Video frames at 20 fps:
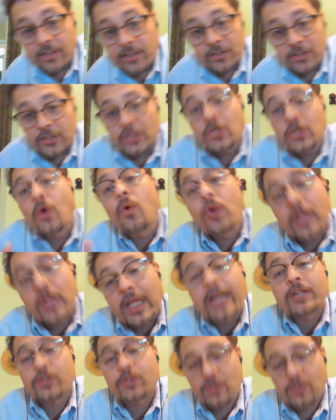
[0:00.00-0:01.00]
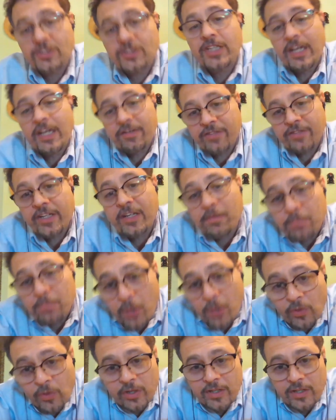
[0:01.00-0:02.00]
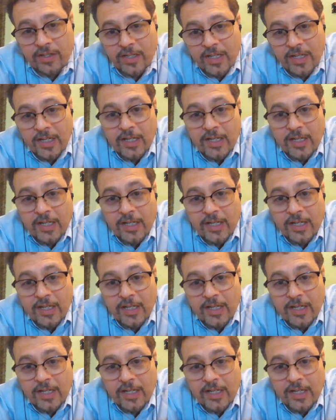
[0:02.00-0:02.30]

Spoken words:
There's no electrical safety component.